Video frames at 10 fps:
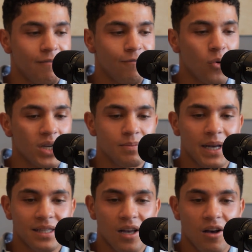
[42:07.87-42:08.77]
voice
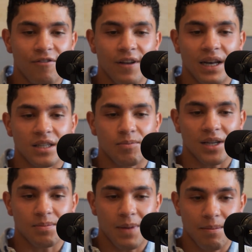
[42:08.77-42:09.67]
myself and
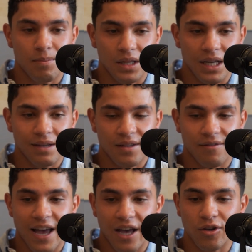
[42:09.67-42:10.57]
express my beliefs
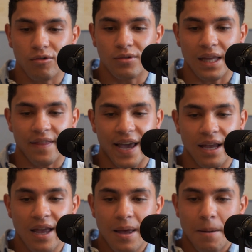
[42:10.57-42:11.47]
and values, and like